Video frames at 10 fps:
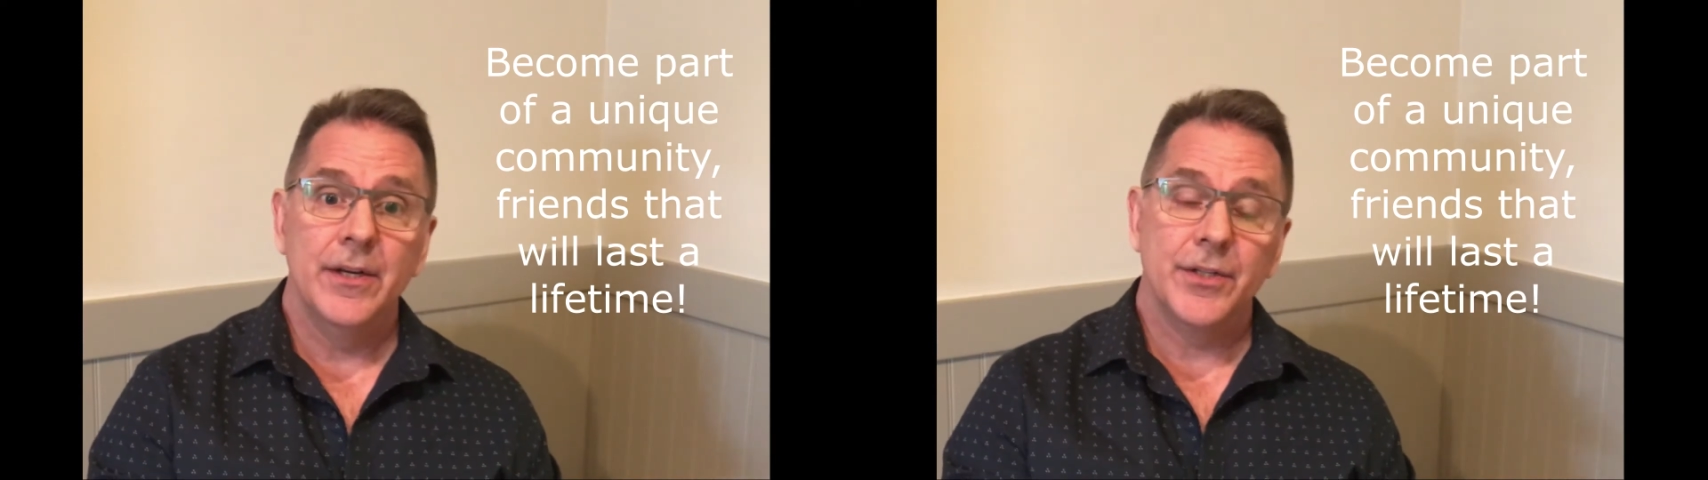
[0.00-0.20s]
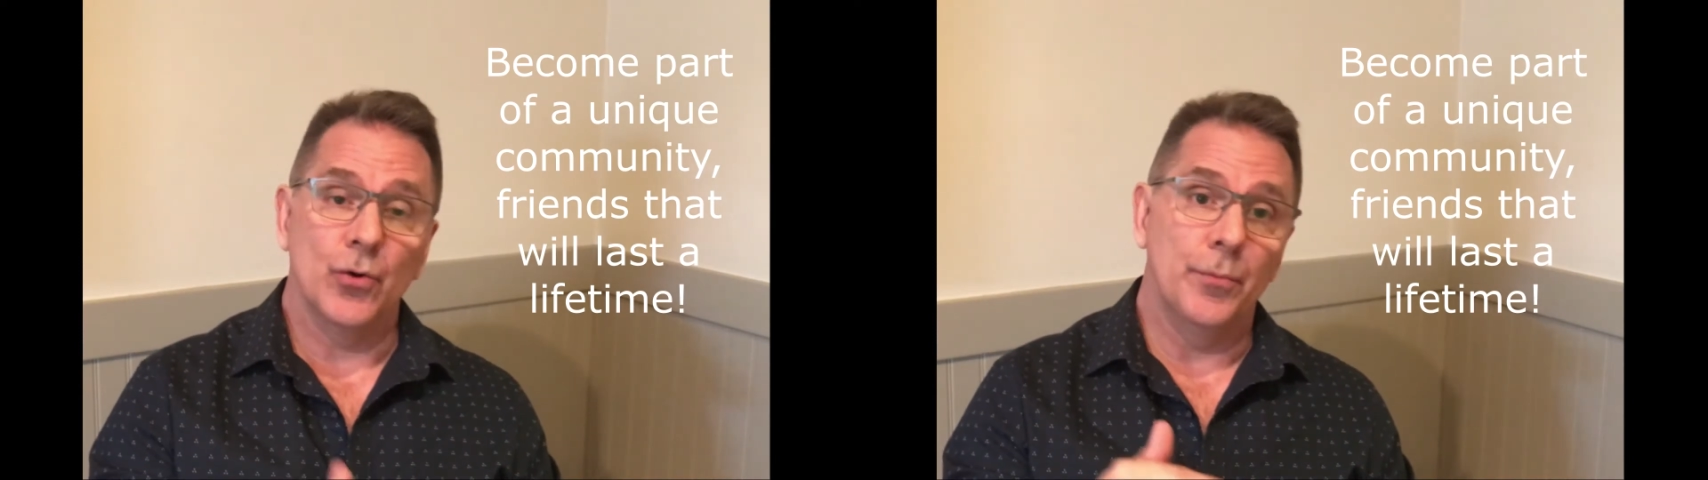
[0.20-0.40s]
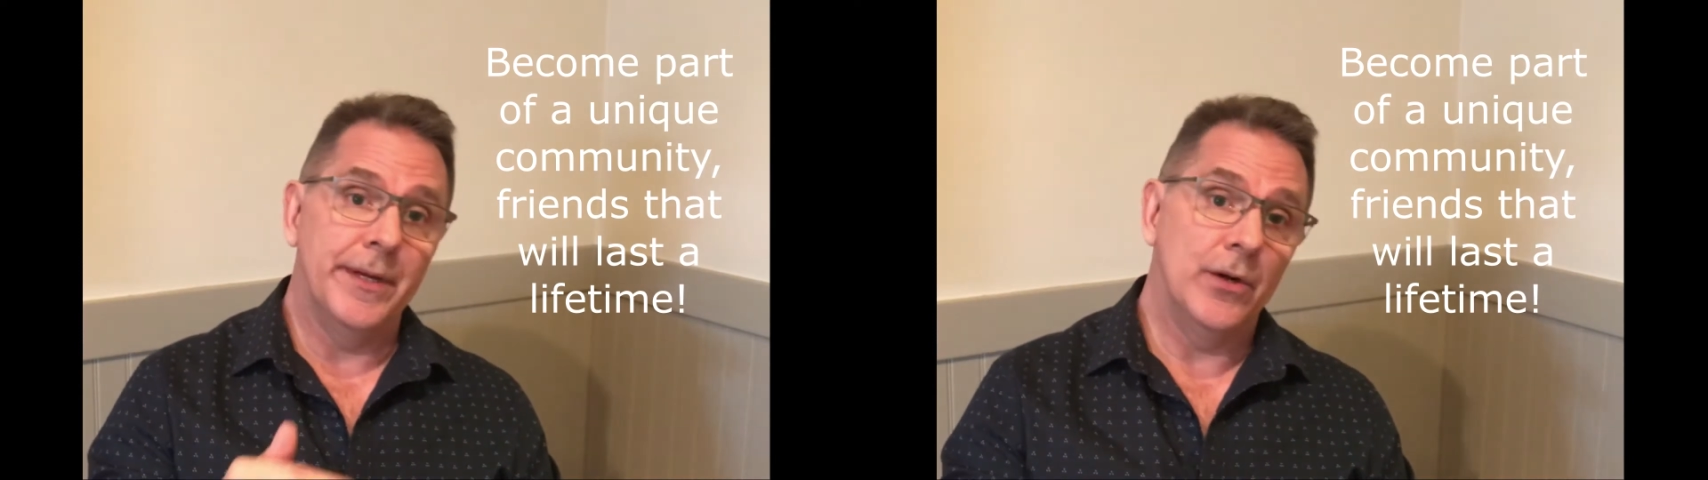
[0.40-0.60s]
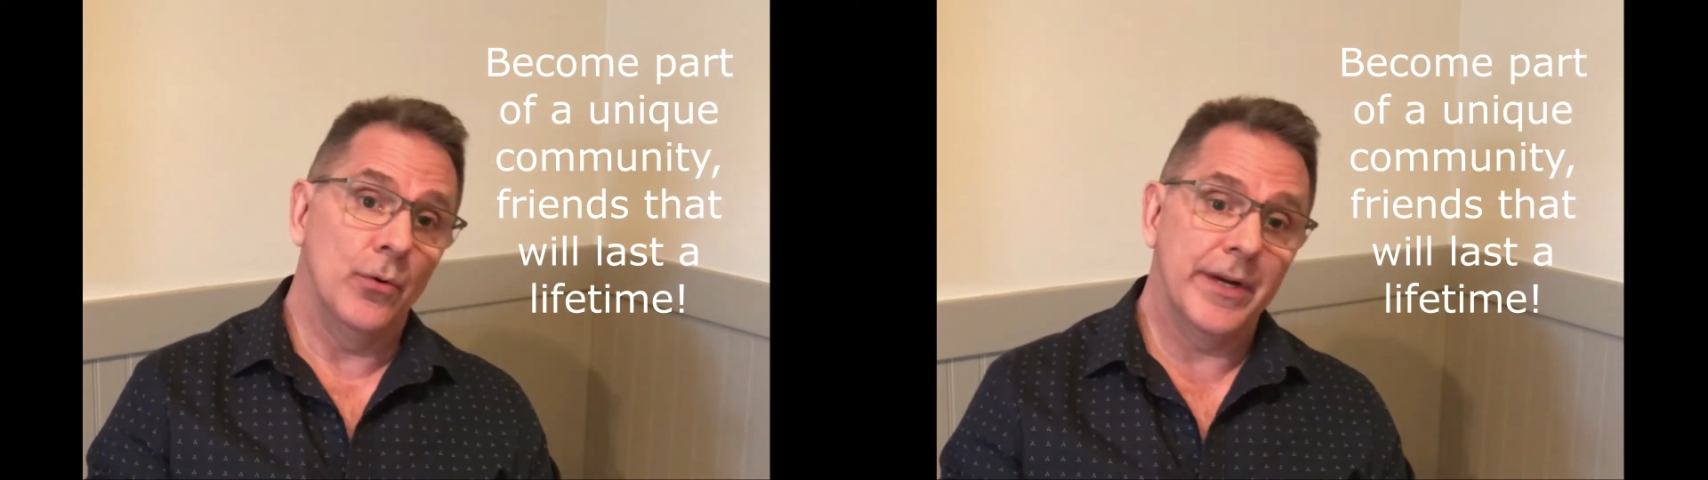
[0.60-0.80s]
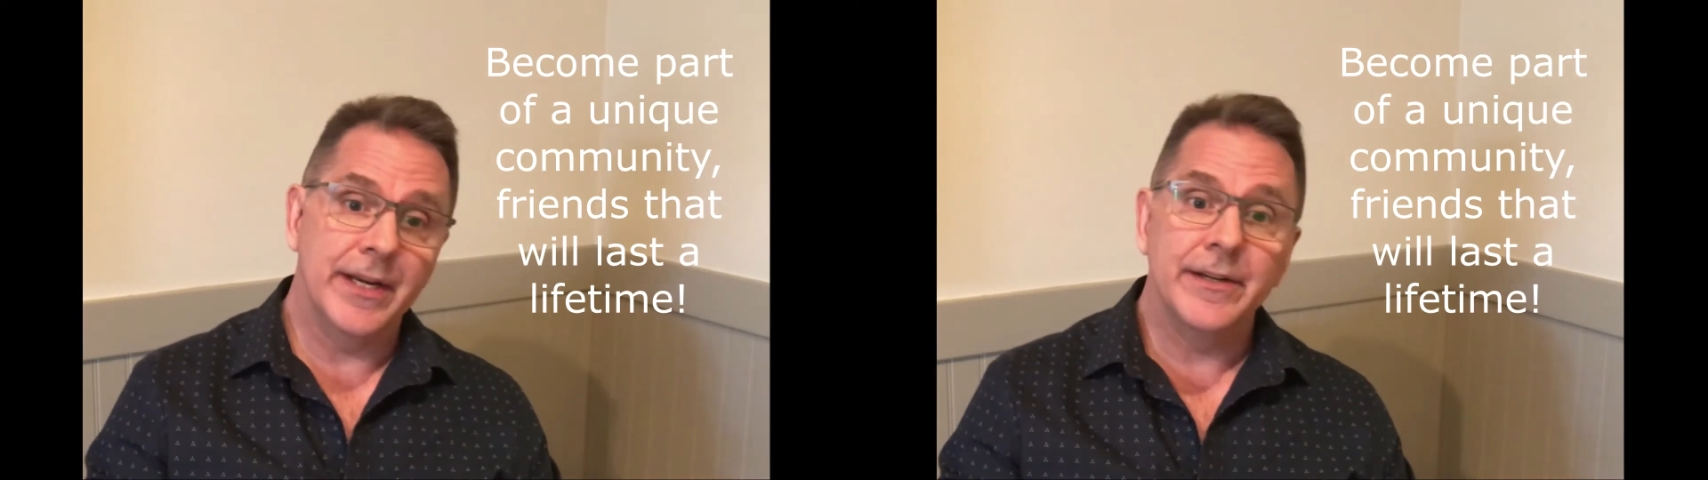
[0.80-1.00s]
So we'll be
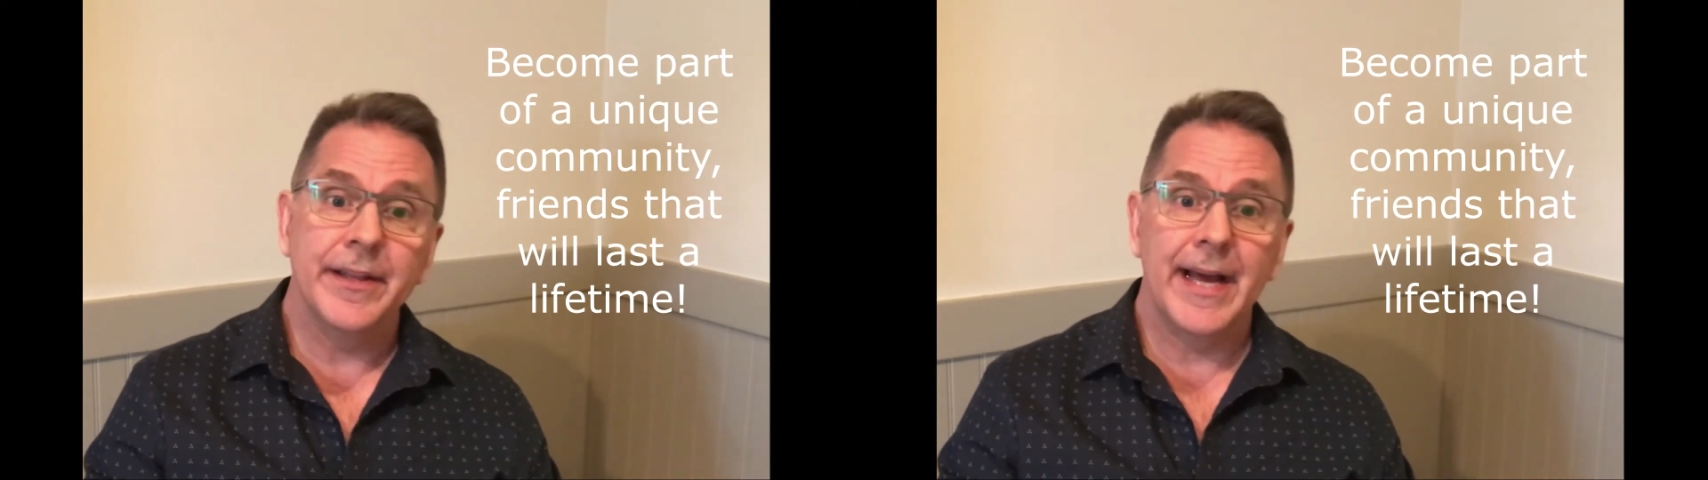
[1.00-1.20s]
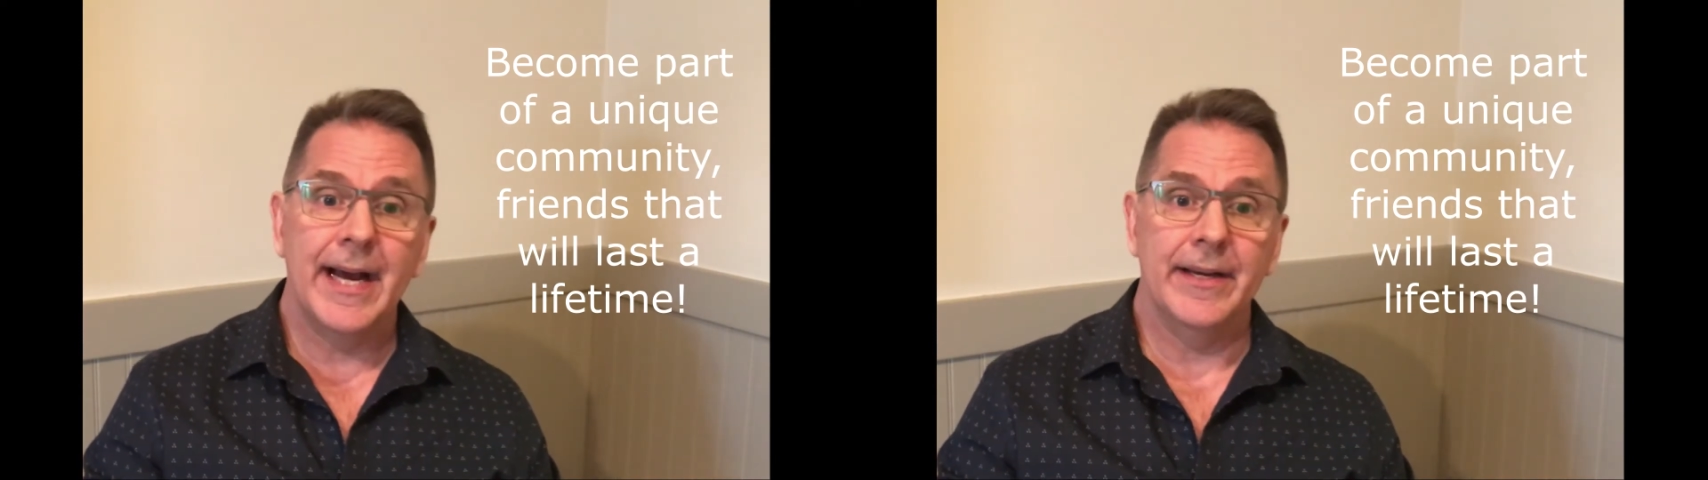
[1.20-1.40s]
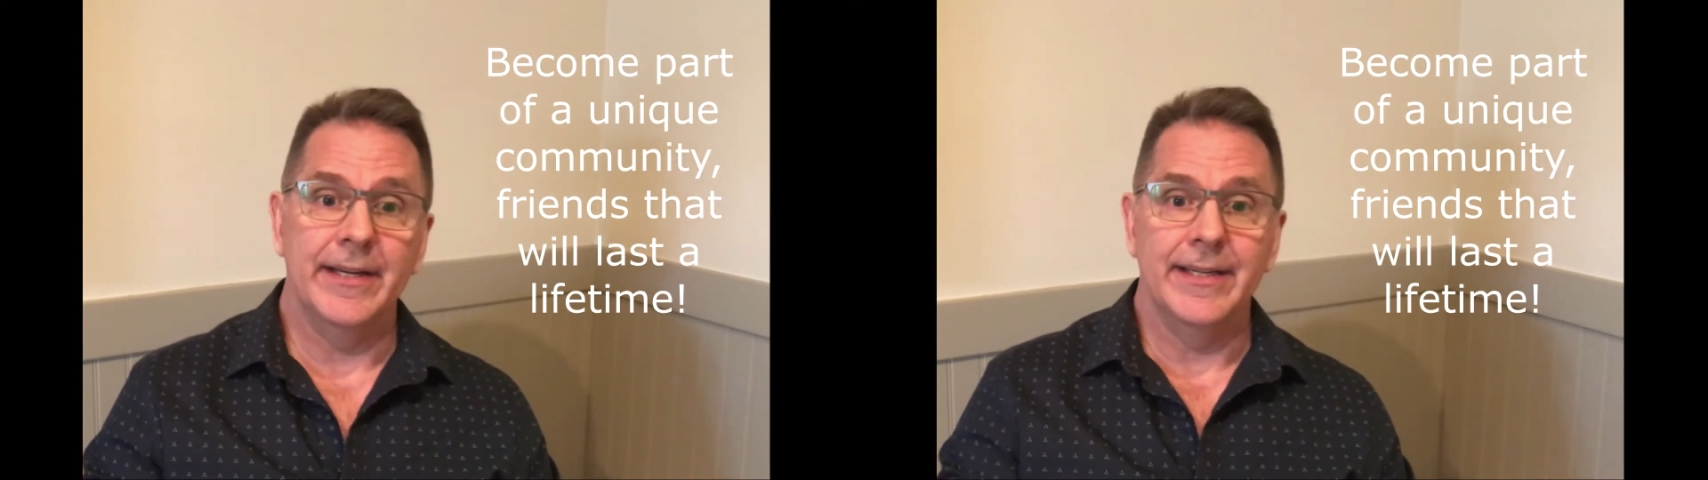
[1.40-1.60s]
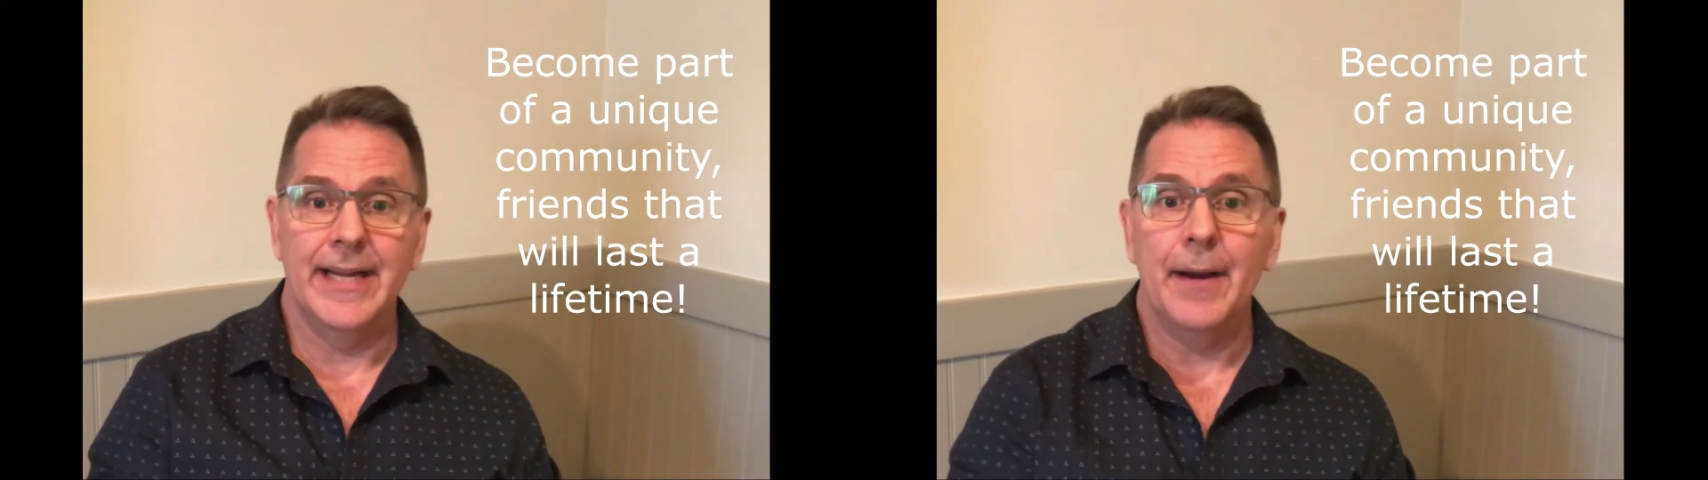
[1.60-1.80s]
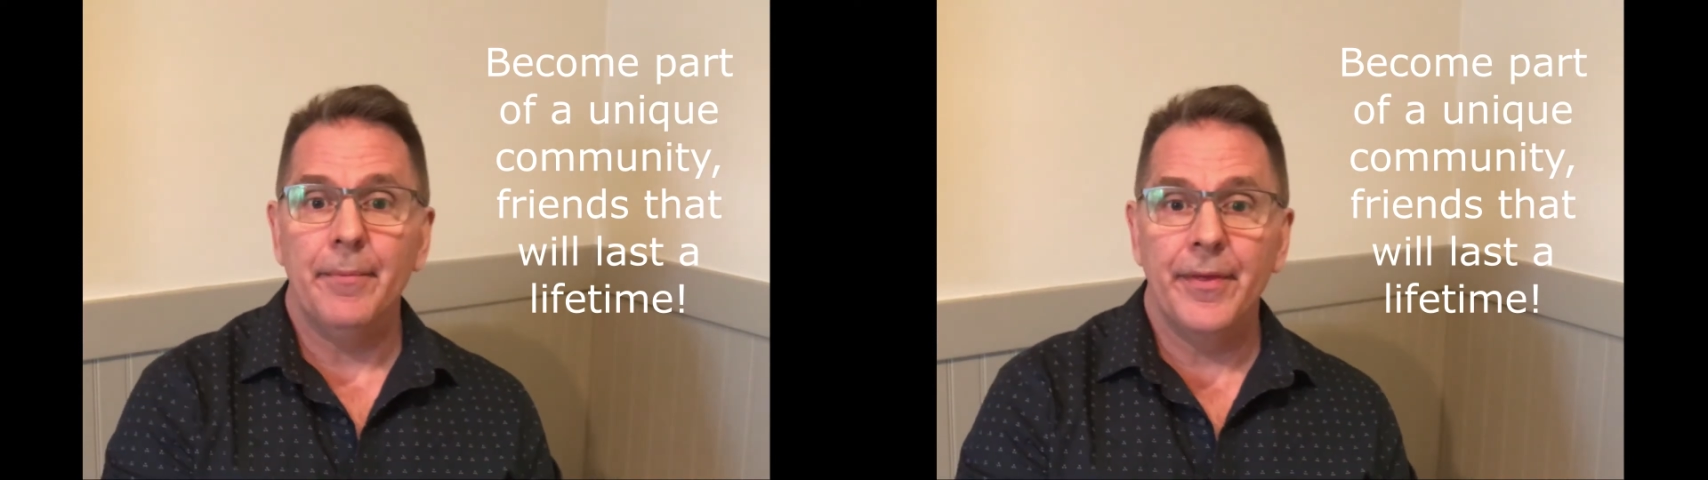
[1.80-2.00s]
going into that in
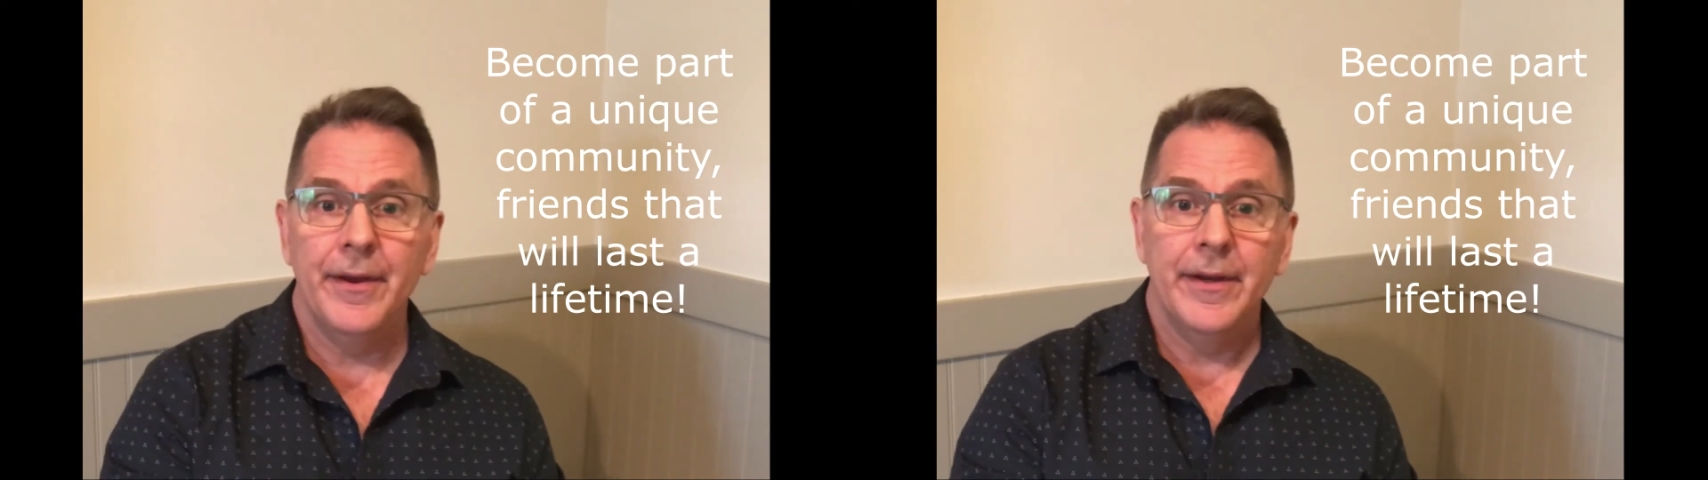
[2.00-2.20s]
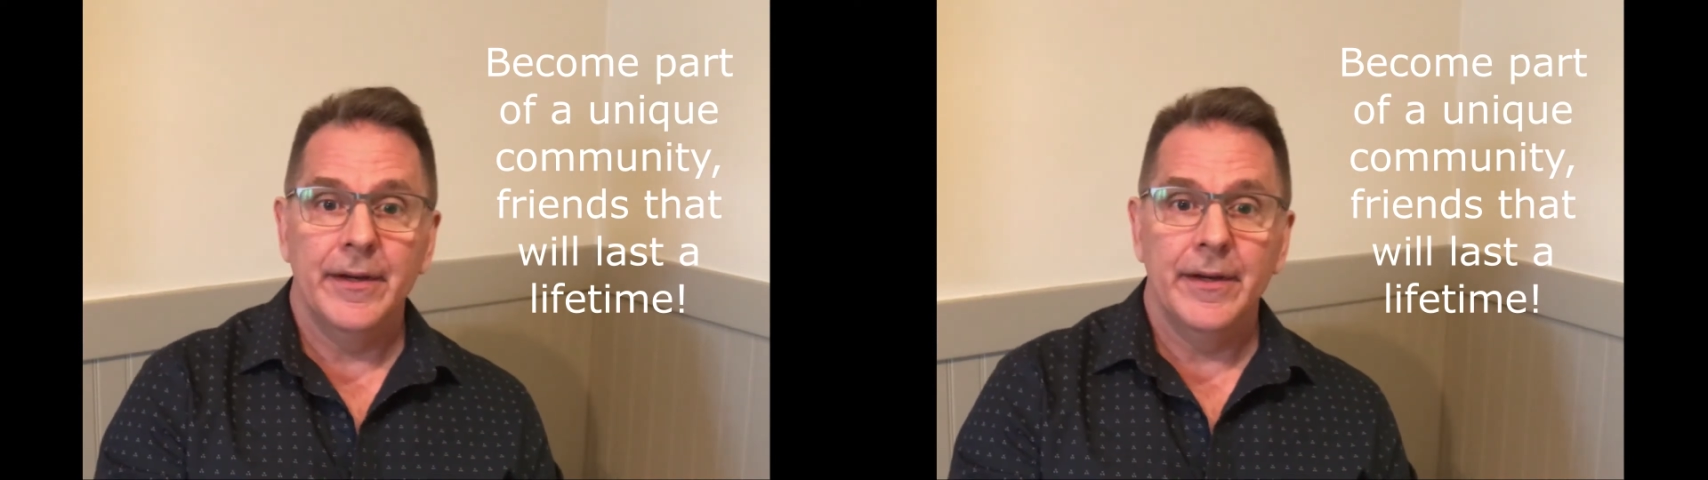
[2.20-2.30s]
depth.